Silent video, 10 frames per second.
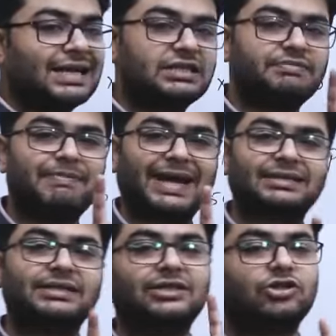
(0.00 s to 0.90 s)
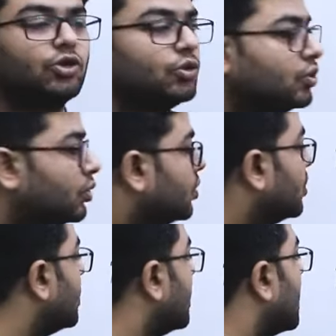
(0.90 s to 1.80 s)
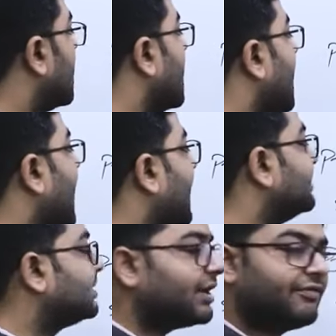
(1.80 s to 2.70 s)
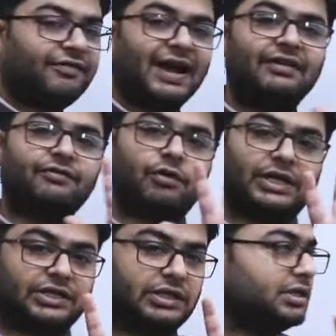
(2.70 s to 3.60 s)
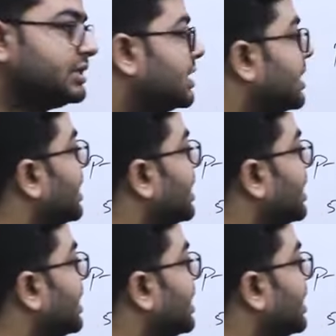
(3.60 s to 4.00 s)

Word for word: expected to answer 5 questions